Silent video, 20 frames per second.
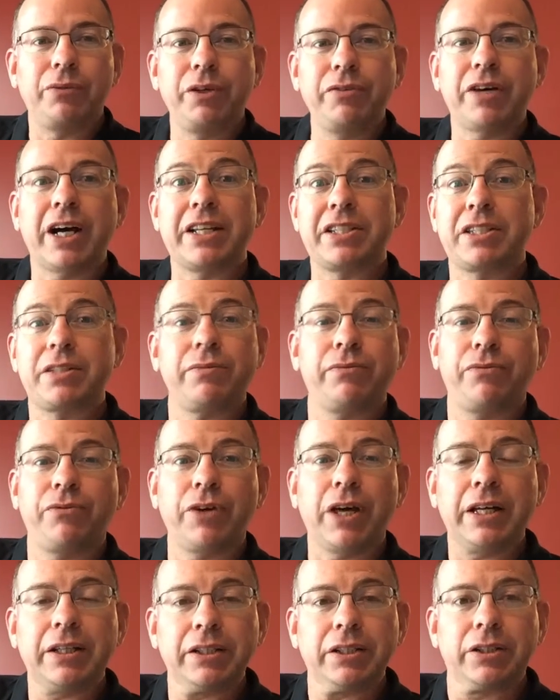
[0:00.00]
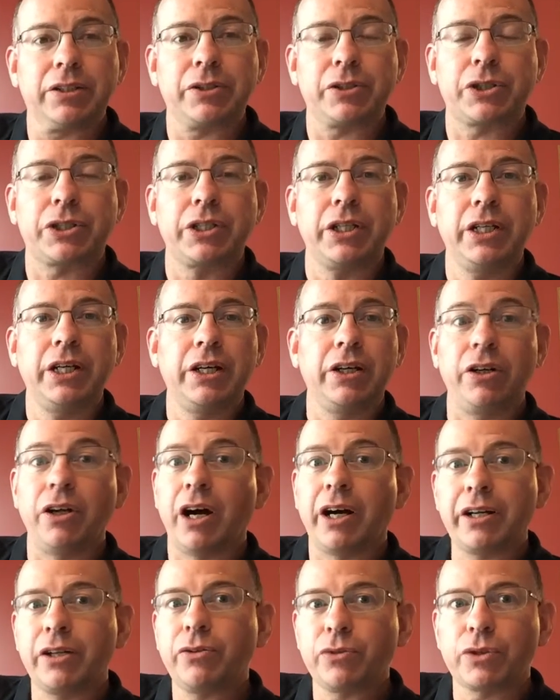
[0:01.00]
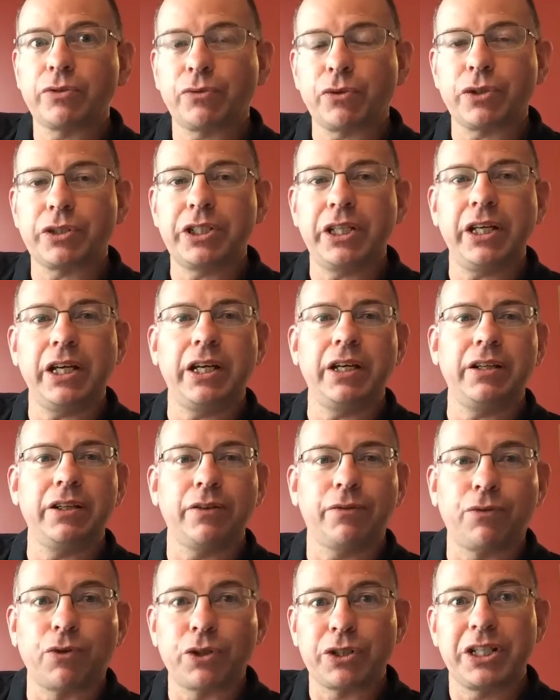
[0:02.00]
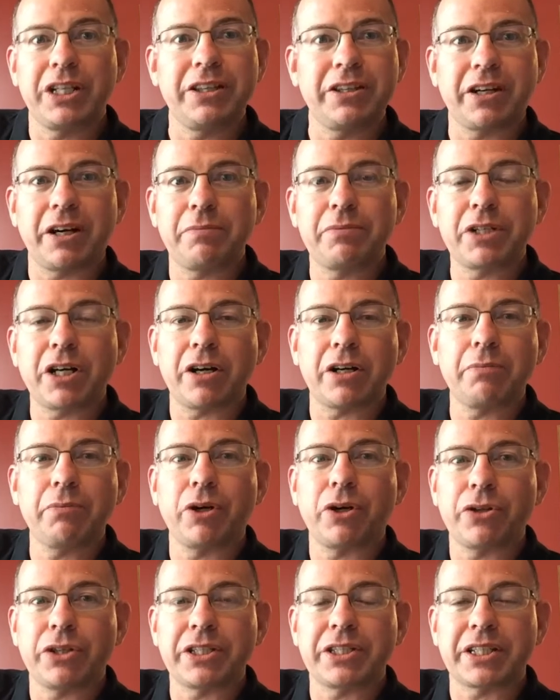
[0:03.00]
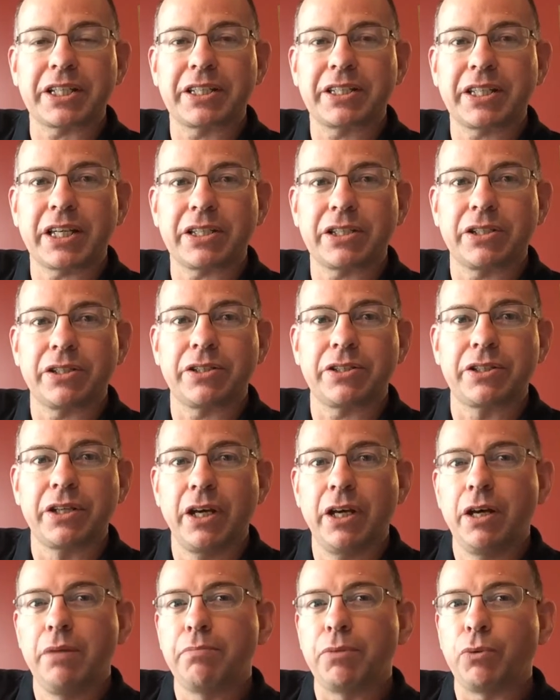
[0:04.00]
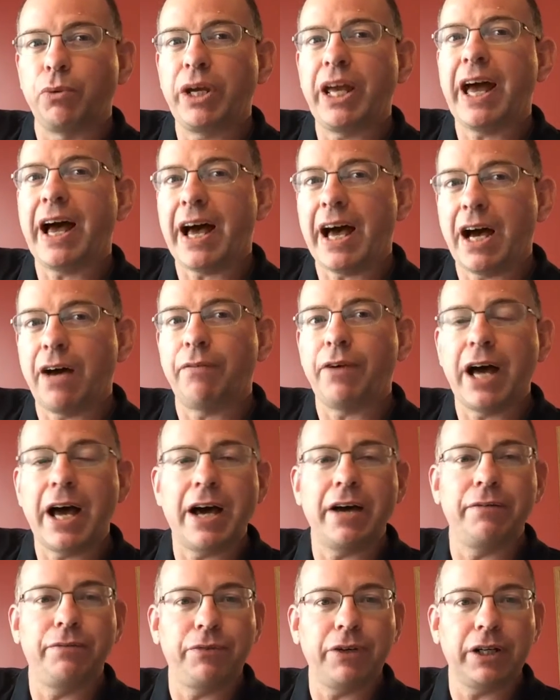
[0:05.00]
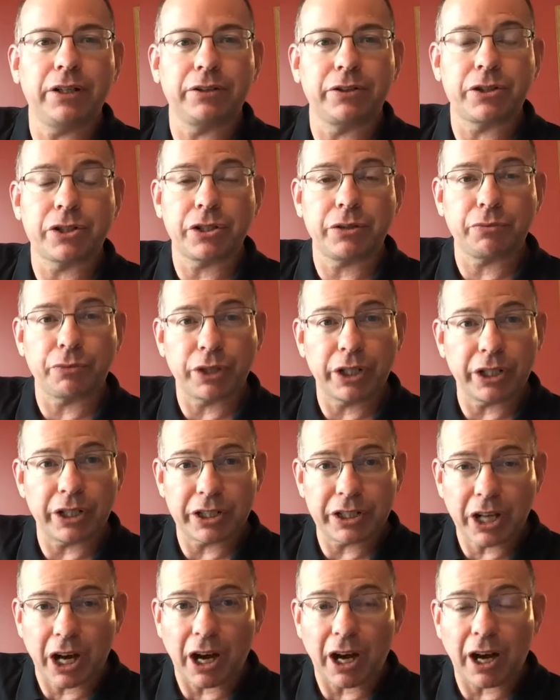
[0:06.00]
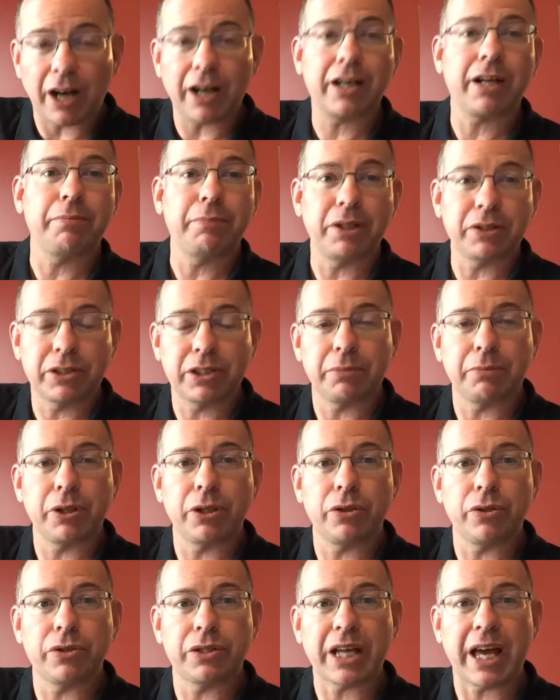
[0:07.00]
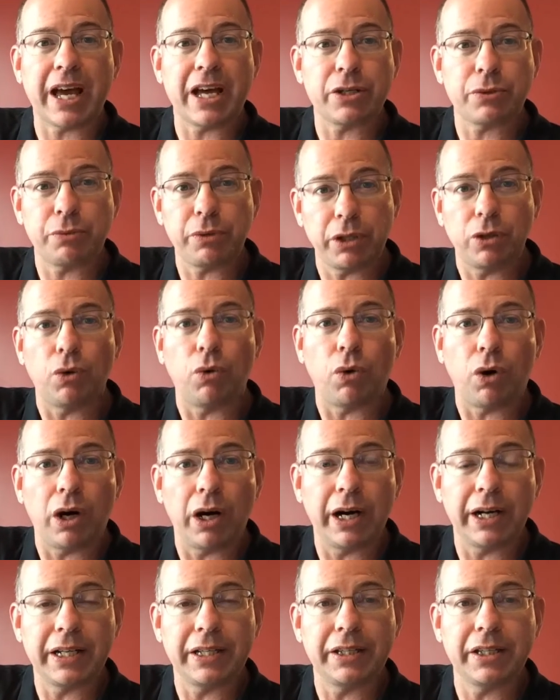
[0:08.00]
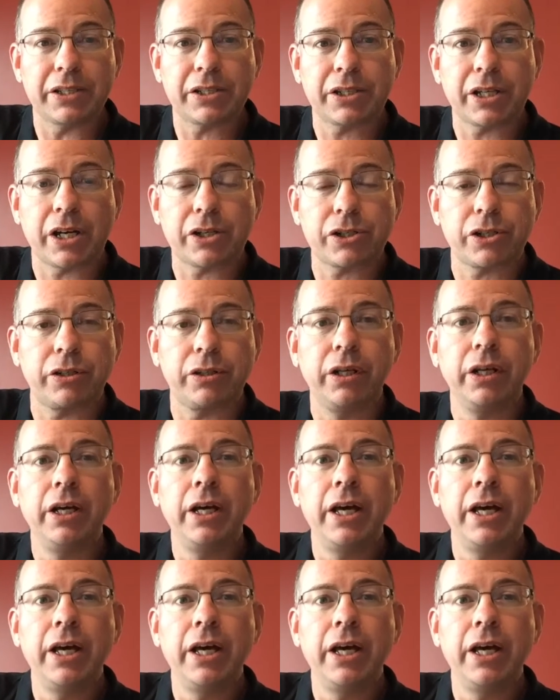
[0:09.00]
We've had some failures, not in those 14. The 14 that I'm talking about are the successes, but we have had failures, and we're going to talk about some of those as we go on in this session.